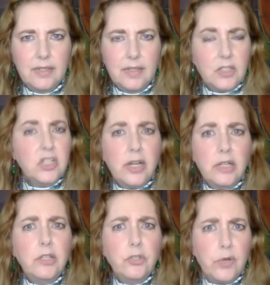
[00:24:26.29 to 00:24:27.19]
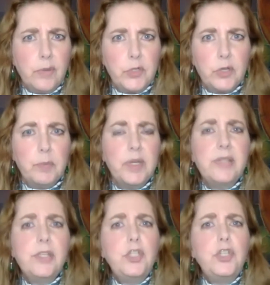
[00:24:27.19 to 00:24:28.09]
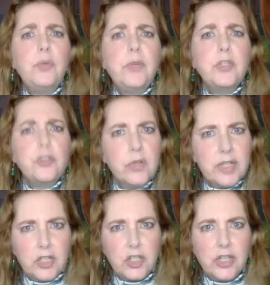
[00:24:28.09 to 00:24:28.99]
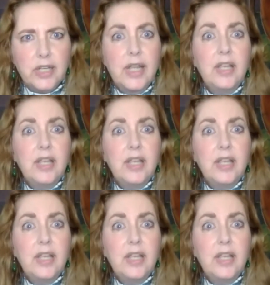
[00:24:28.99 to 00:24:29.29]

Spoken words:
it's not in the scripture, but in the Jewish tradition,